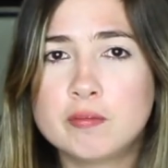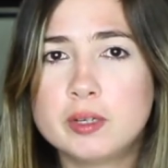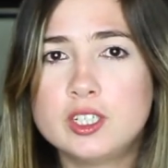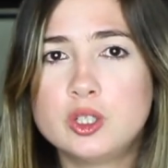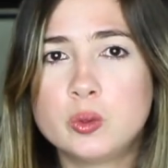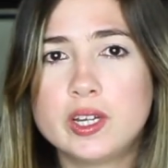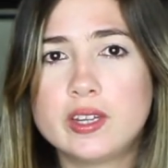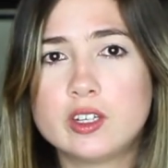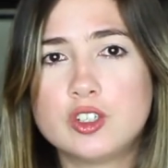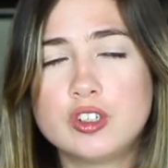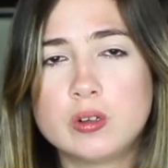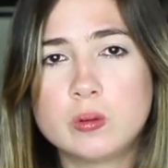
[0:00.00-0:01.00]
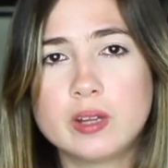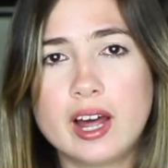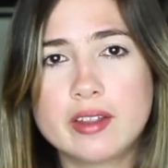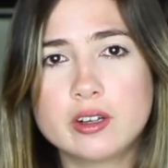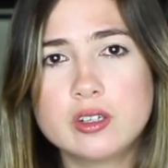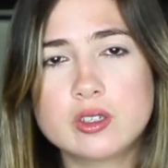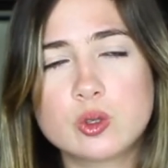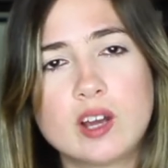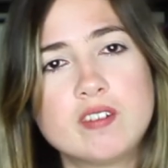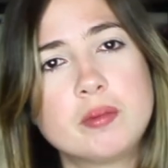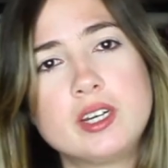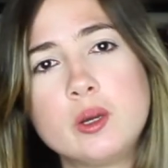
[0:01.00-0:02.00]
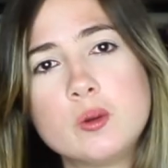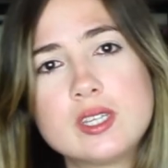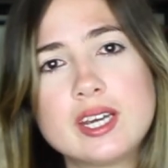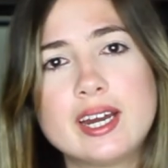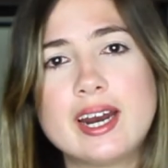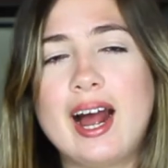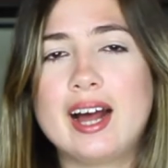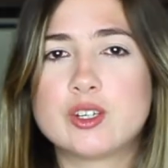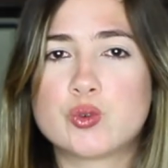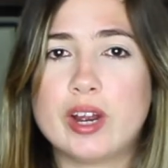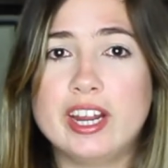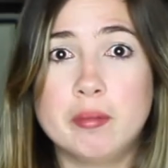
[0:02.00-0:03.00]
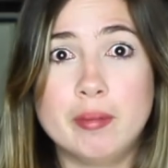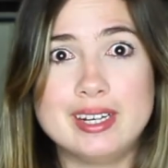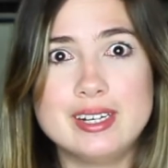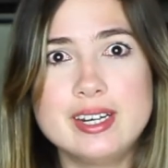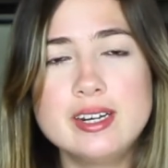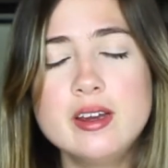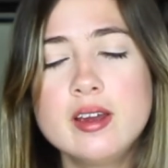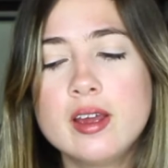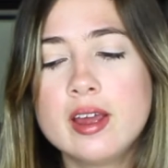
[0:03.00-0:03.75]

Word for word: been doing the two lathers so I've been using it as recommended